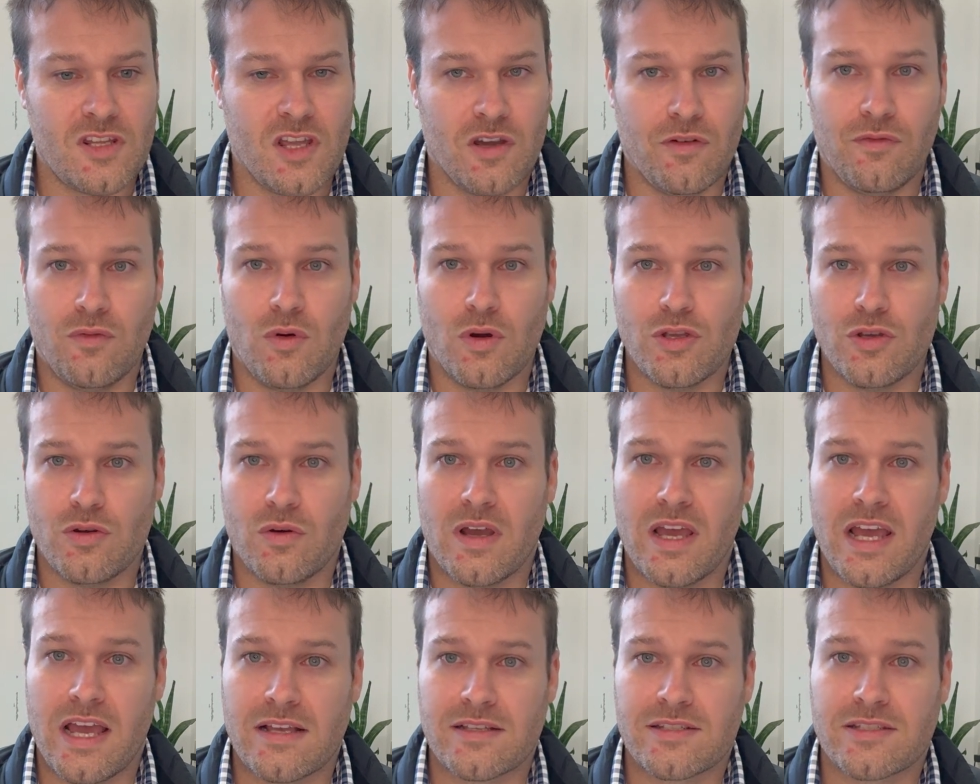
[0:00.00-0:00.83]
what your
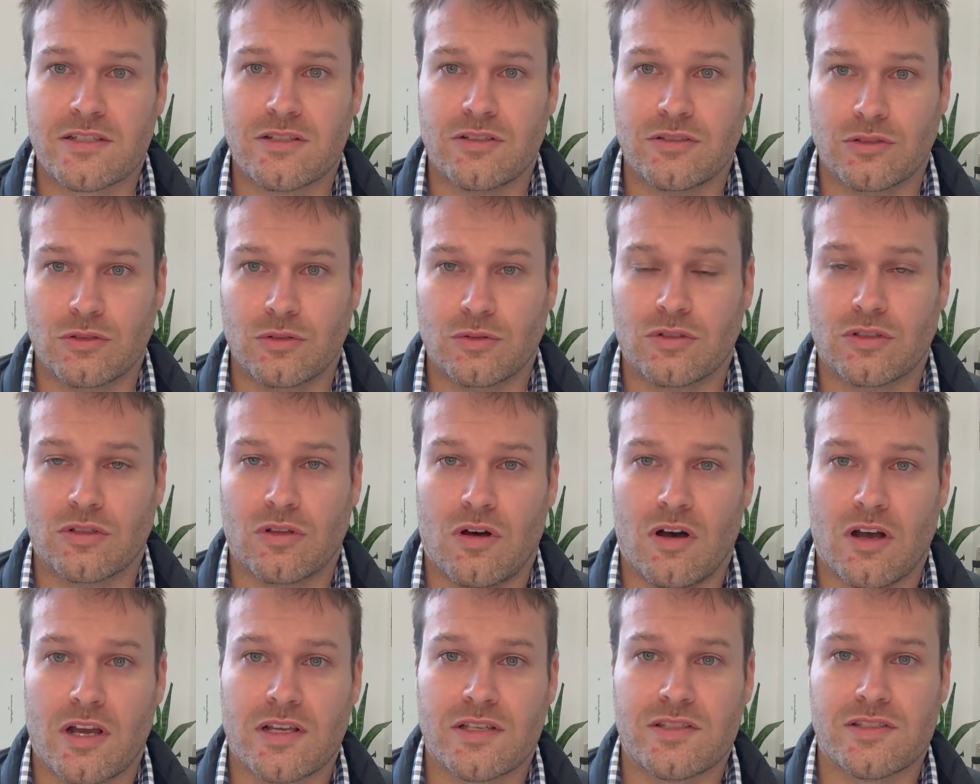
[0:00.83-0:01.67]
house could look
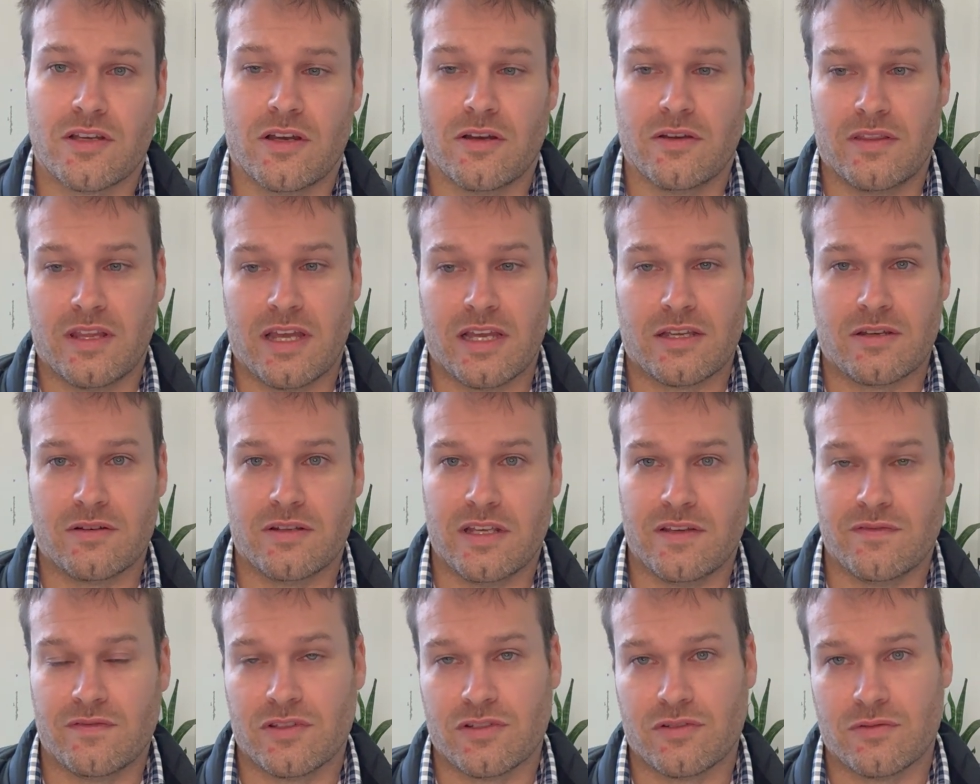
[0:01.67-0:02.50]
like. So they could
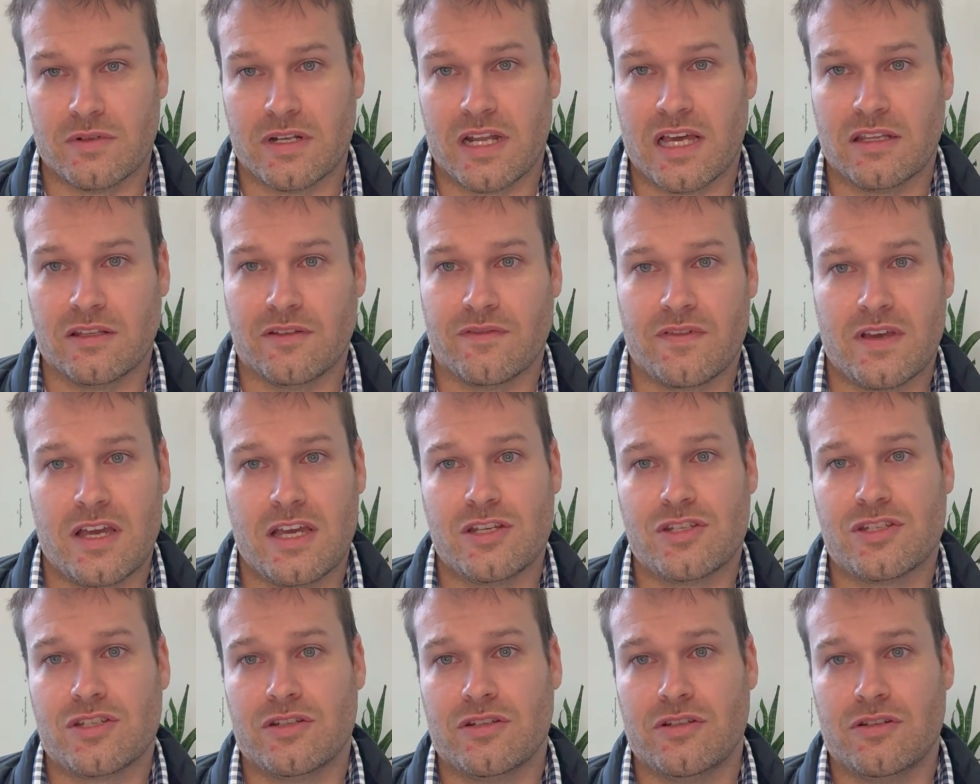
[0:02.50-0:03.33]
even do an
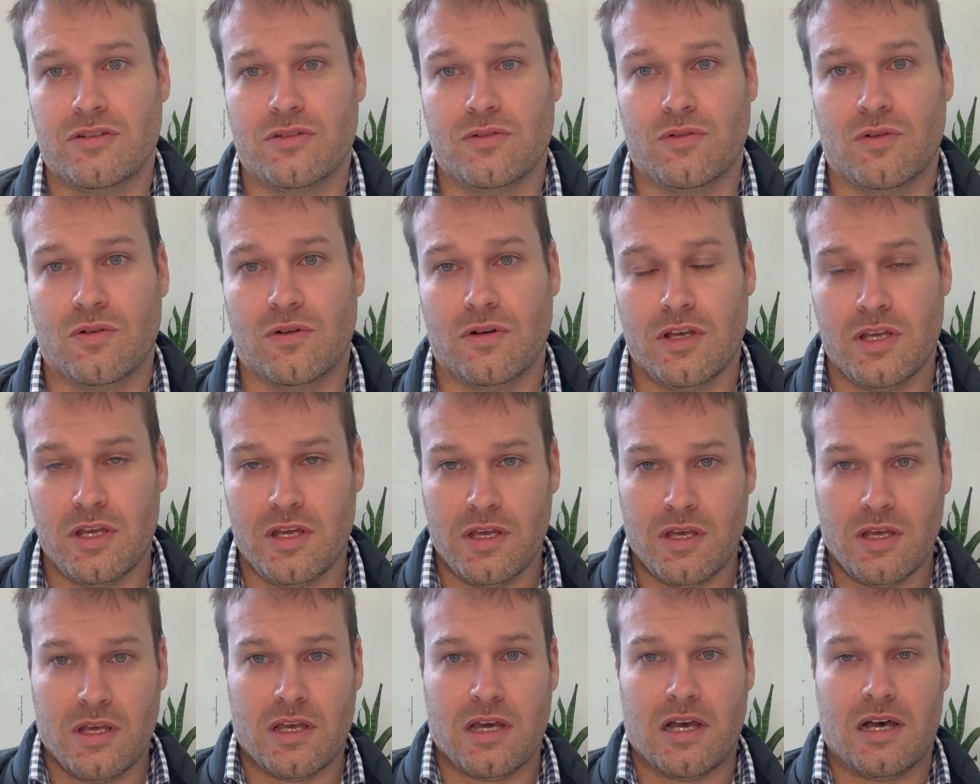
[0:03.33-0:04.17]
elevation or
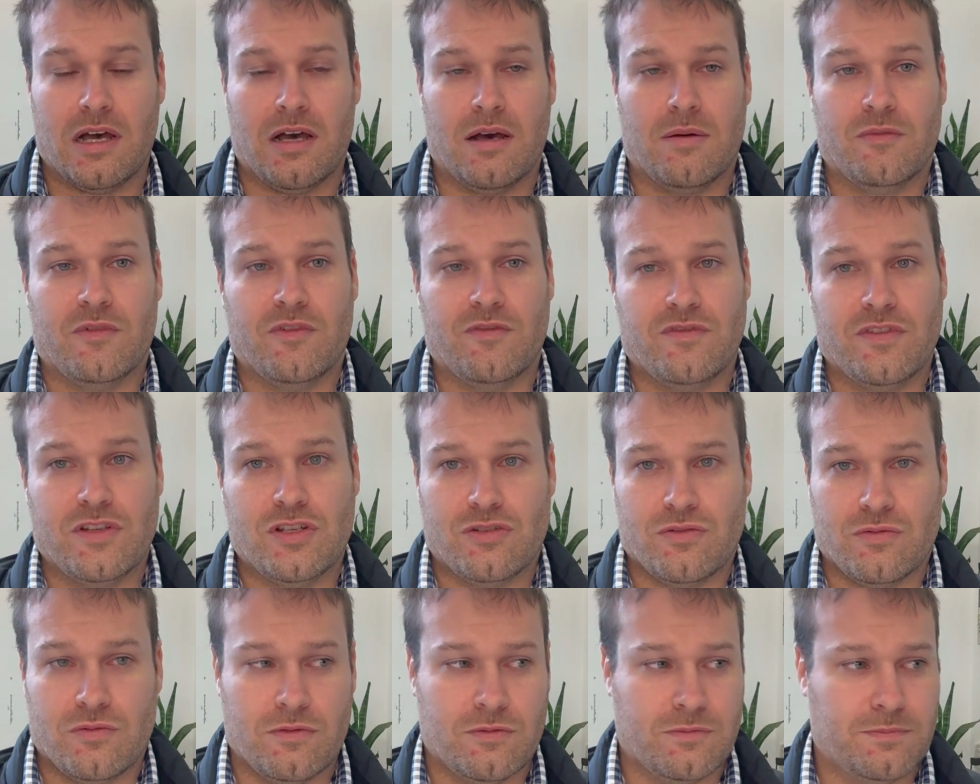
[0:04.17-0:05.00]
a
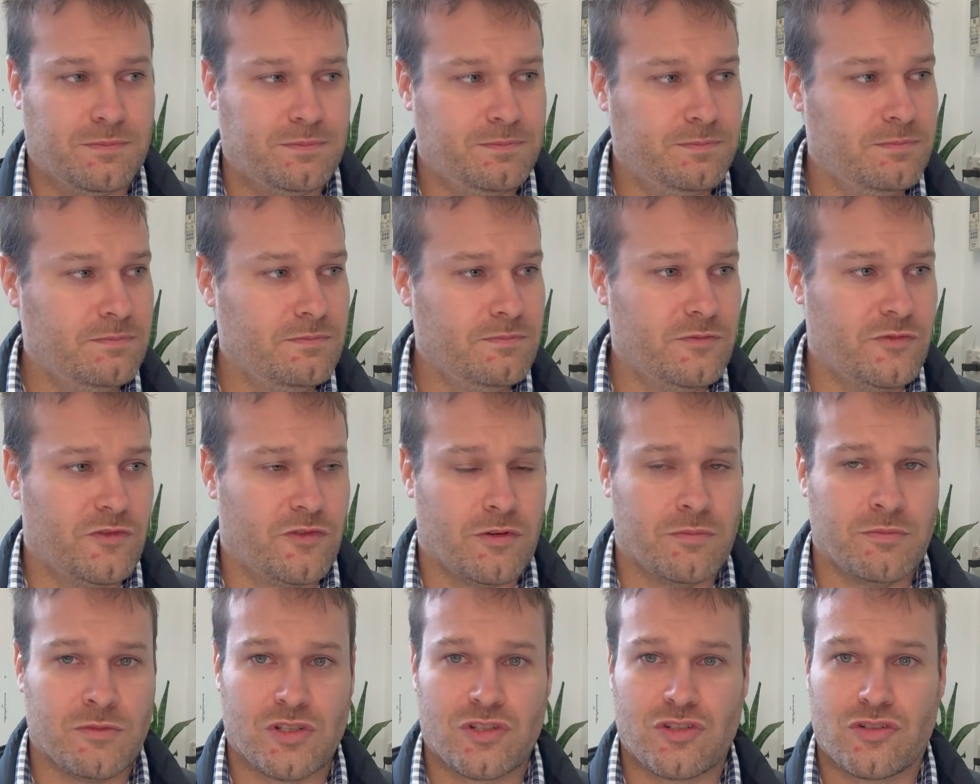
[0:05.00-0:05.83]
visual
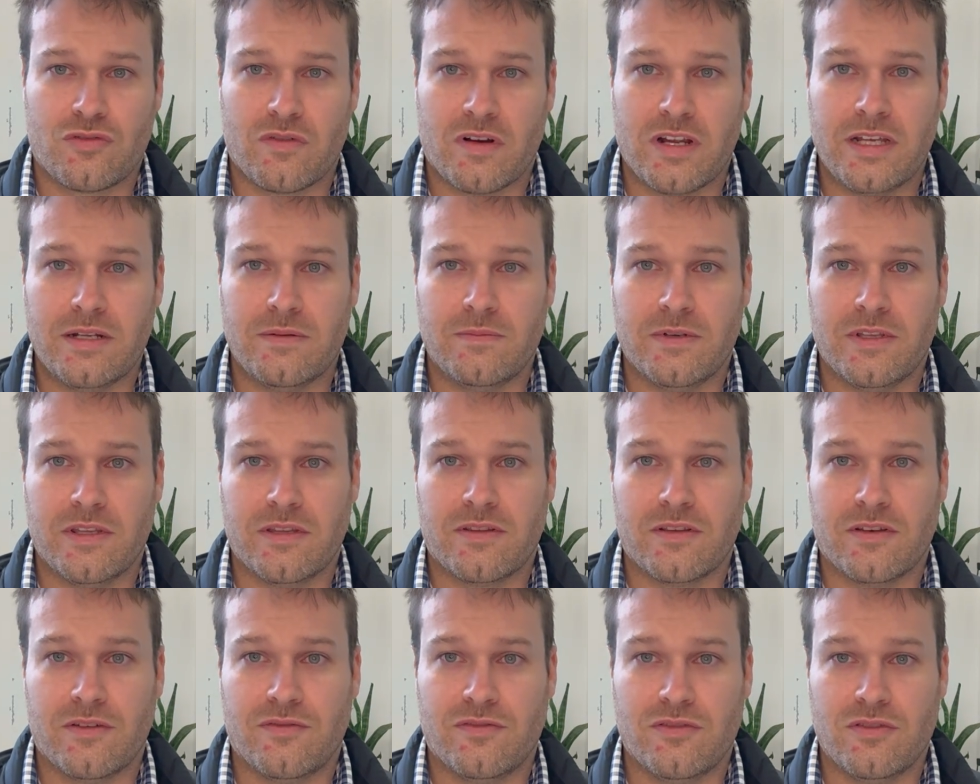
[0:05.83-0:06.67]
from the street
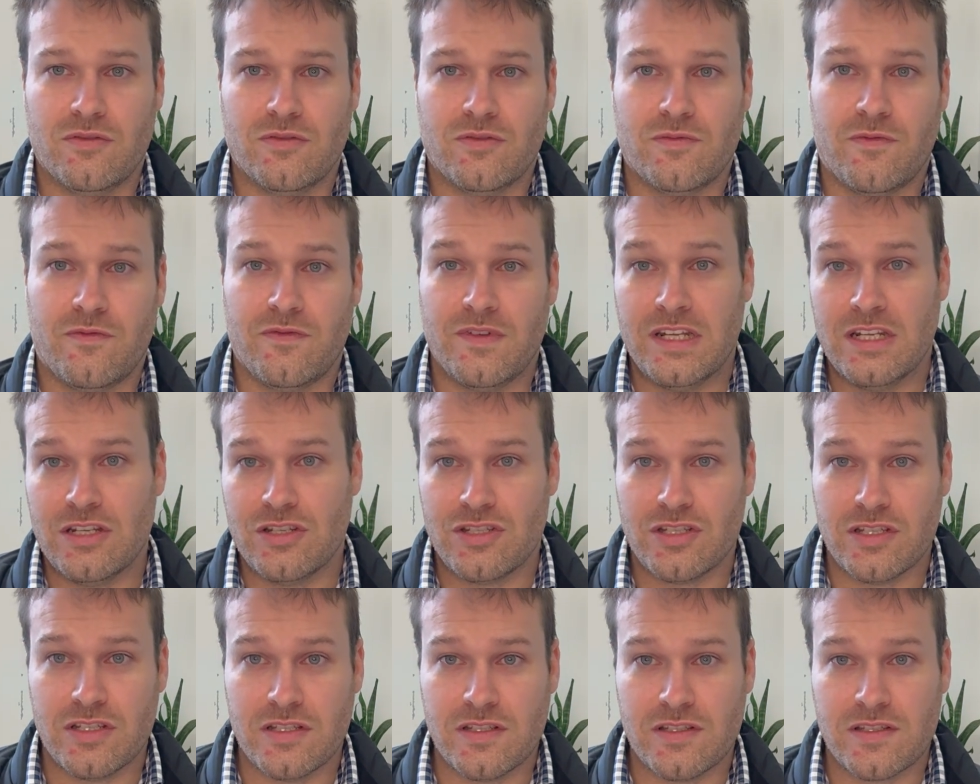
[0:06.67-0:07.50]
with a few
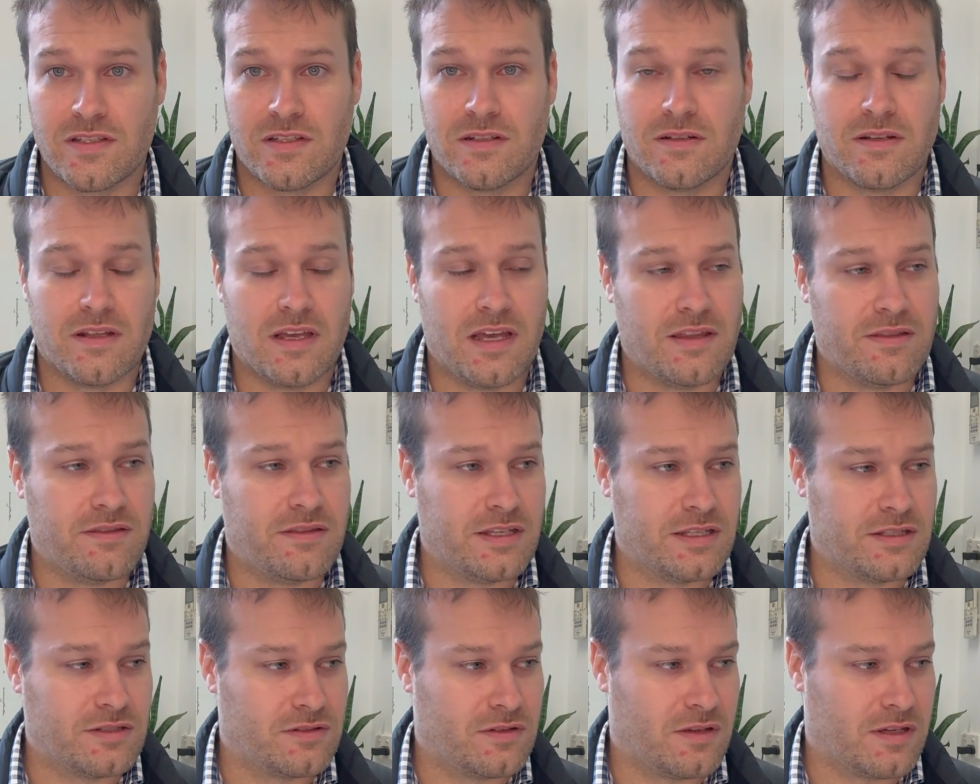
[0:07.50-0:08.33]
finishes and
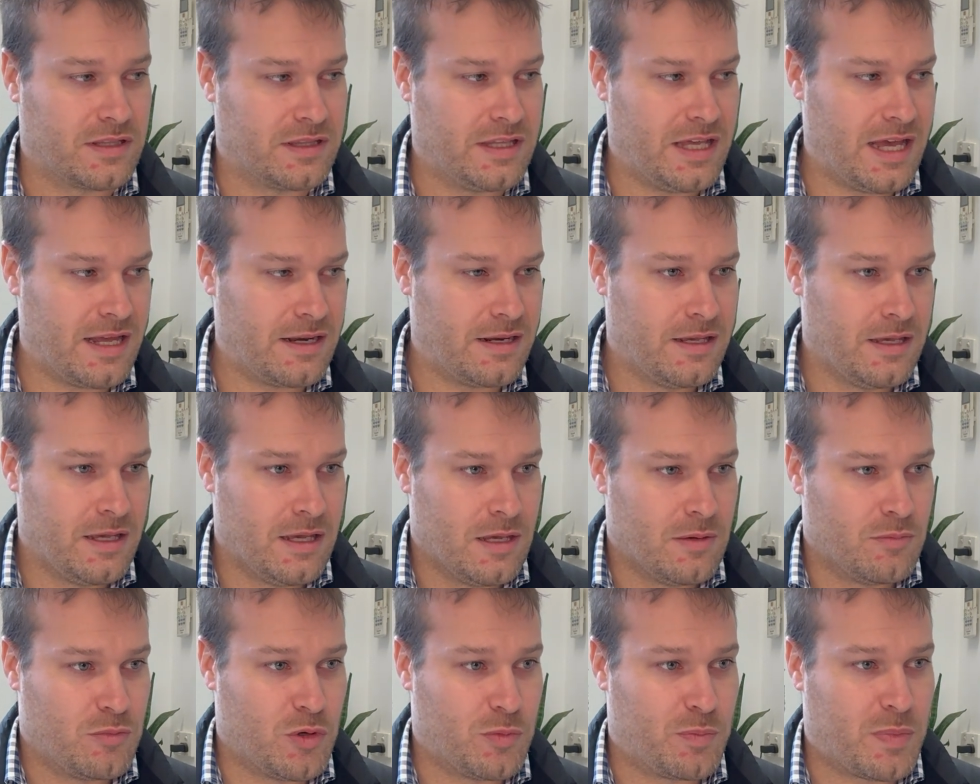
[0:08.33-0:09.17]
things like that.
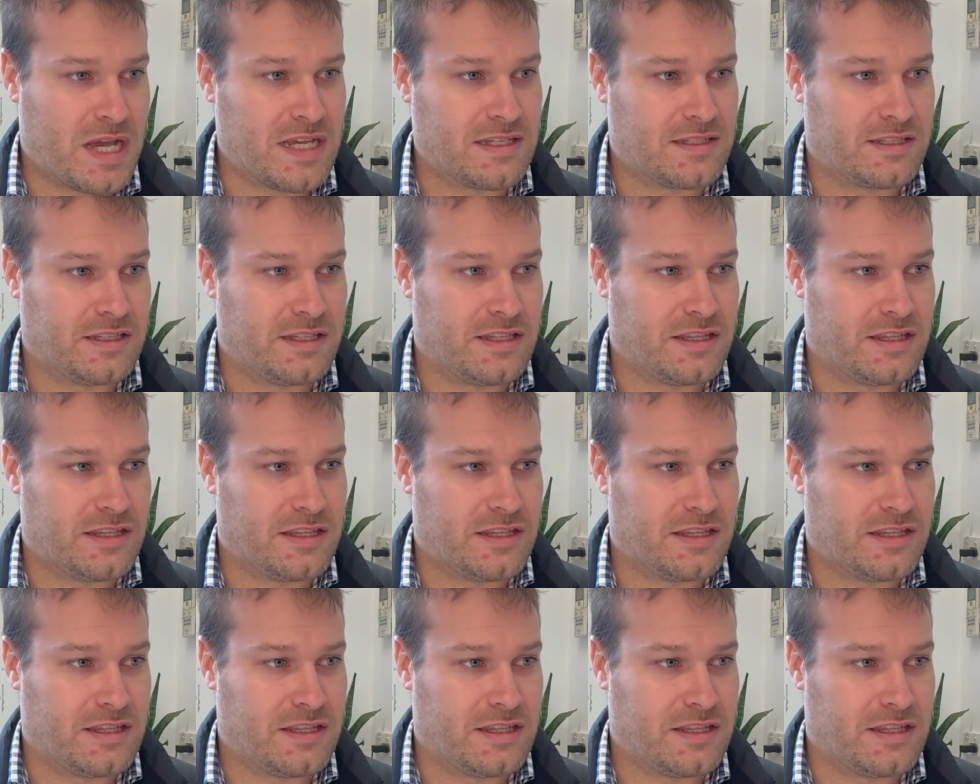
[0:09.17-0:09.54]
But basically